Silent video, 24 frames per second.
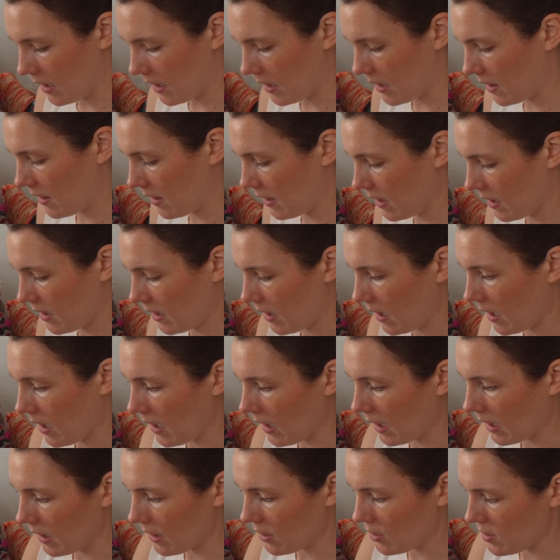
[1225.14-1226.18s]
I think
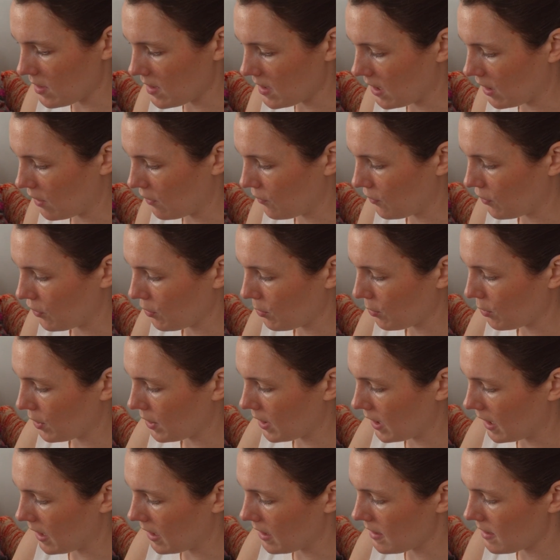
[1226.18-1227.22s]
I just need a few more
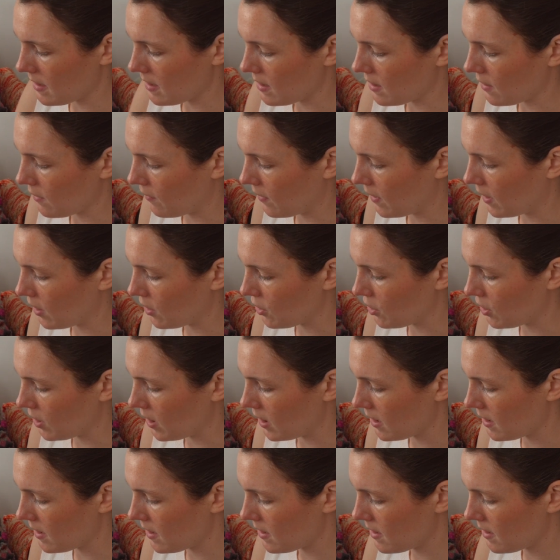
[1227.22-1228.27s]
days to finish
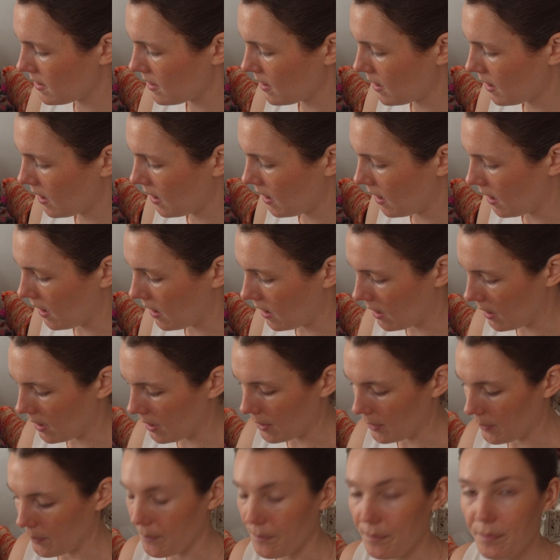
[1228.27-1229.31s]
this.
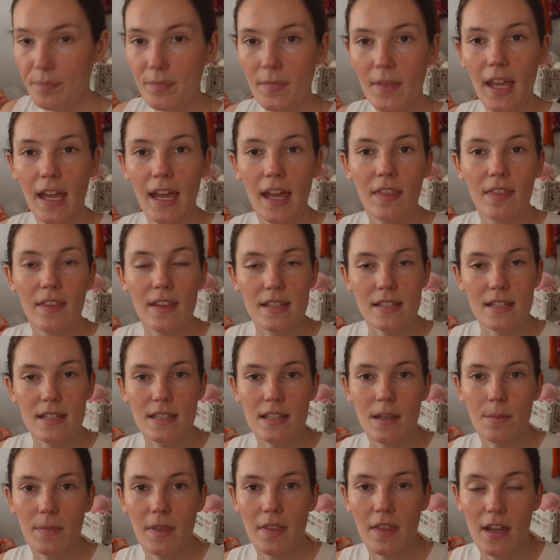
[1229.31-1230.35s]
And this is
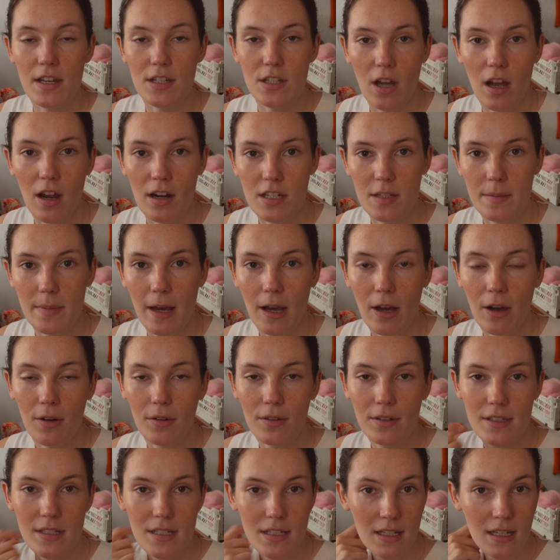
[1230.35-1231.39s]
something I talked
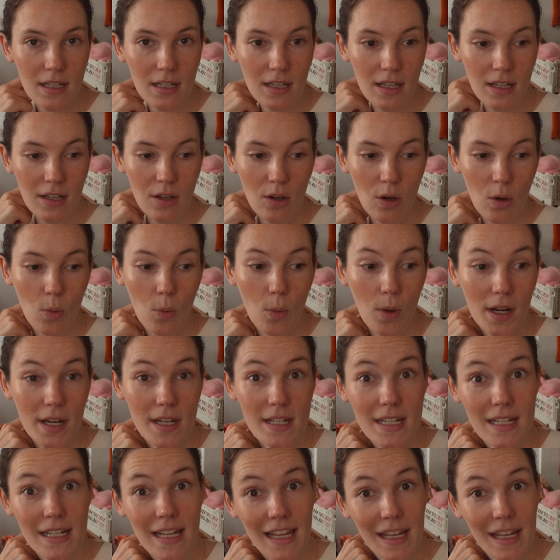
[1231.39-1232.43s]
about wanting
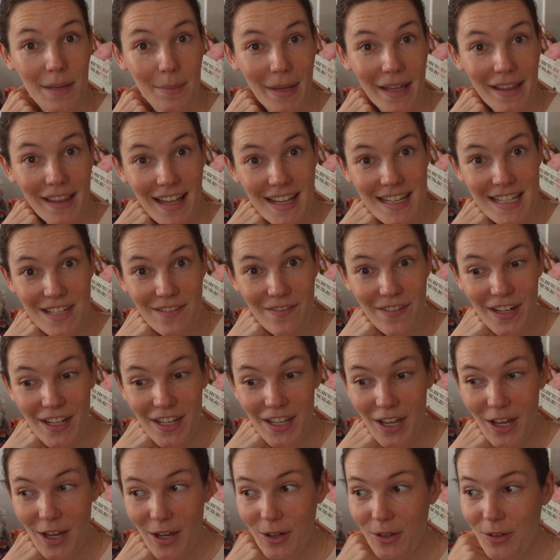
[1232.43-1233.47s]
to knit in my last
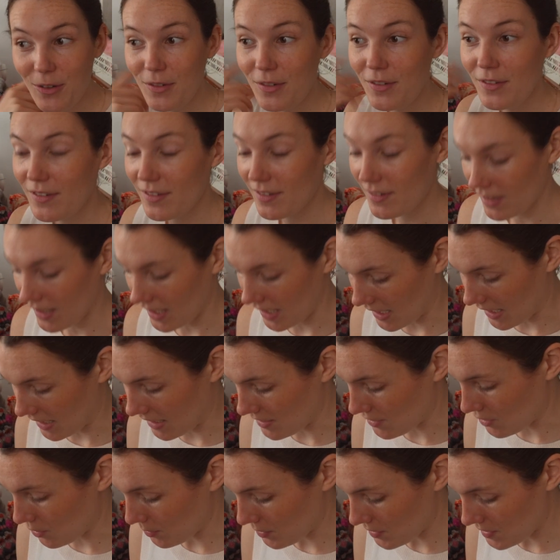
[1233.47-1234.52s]
video, and
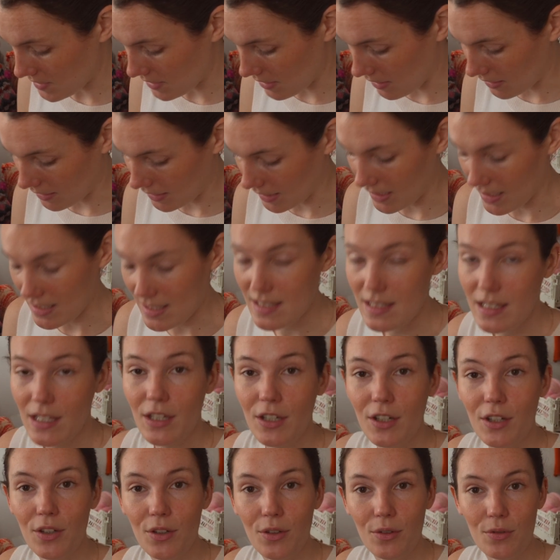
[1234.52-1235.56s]
it's almost done, and it's the
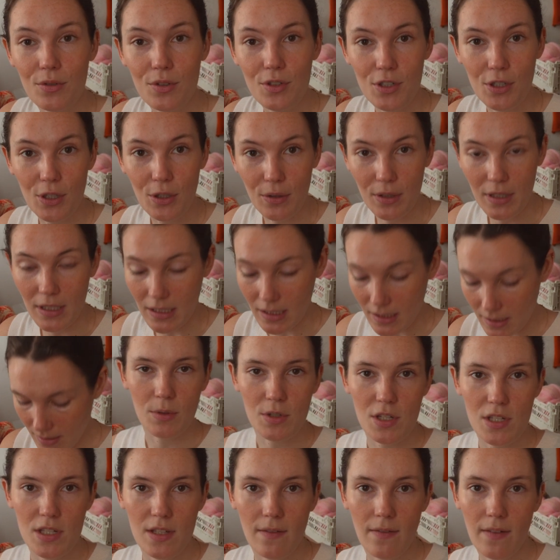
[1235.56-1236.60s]
Cocoon Chokki,
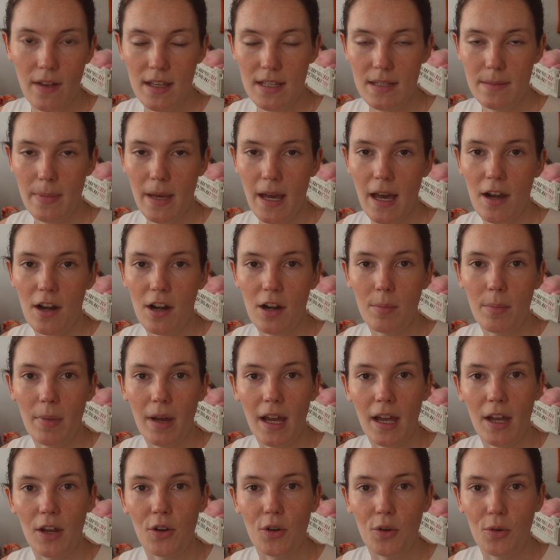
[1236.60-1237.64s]
which is a vest pattern
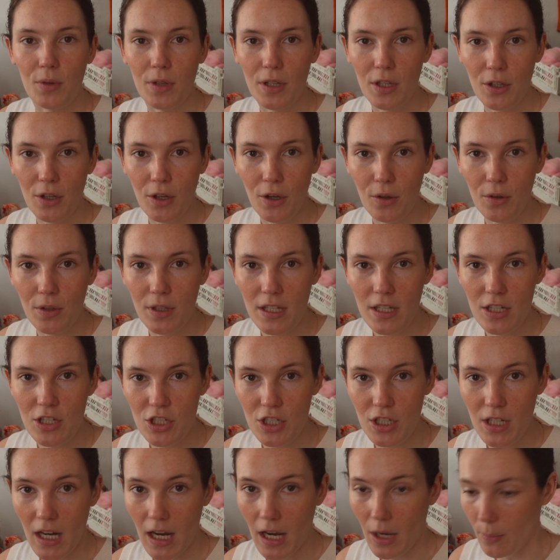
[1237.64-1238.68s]
by Noriko
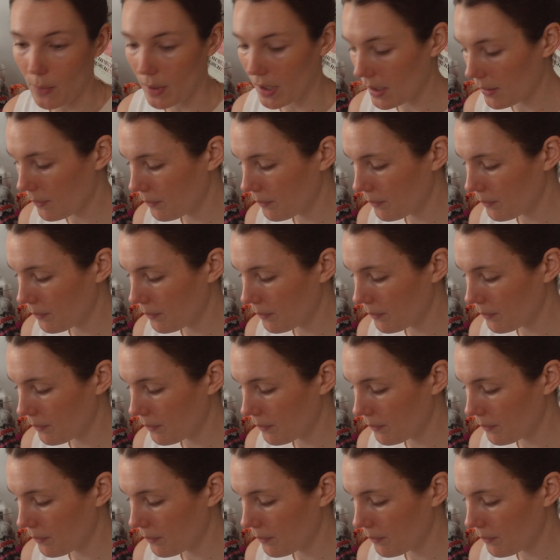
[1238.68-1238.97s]
Ichikawa.